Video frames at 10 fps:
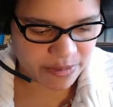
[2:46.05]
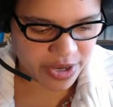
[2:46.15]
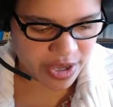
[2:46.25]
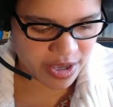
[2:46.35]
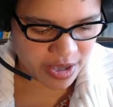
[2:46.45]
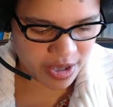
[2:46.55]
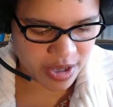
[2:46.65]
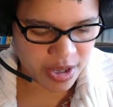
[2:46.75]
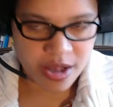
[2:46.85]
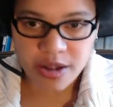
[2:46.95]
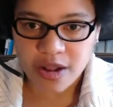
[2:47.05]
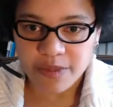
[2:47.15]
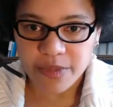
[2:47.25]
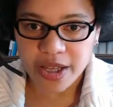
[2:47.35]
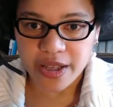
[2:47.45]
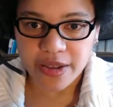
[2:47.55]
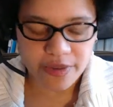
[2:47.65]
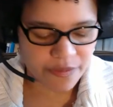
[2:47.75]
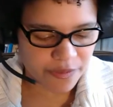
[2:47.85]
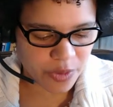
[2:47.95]
on my
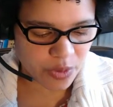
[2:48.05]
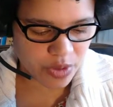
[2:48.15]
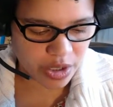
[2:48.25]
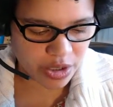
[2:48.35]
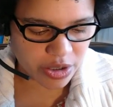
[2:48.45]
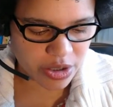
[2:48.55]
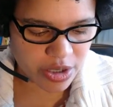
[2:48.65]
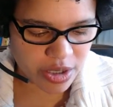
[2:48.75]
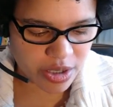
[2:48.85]
phone here.